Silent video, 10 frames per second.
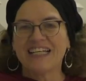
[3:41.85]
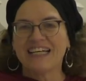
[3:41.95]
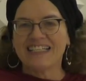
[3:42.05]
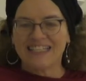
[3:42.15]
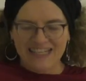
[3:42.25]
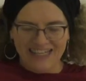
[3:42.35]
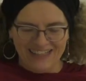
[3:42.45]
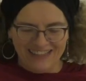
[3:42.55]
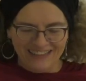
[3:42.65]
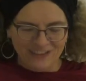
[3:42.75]
as they
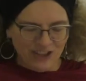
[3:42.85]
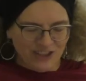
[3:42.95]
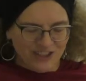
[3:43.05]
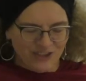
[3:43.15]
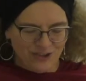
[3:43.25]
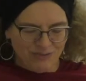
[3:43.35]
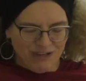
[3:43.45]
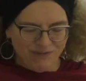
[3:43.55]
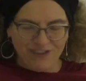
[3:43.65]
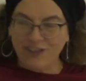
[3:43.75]
held on to
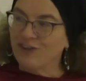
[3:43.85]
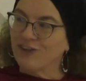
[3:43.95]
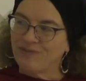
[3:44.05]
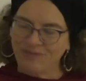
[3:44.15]
my finger.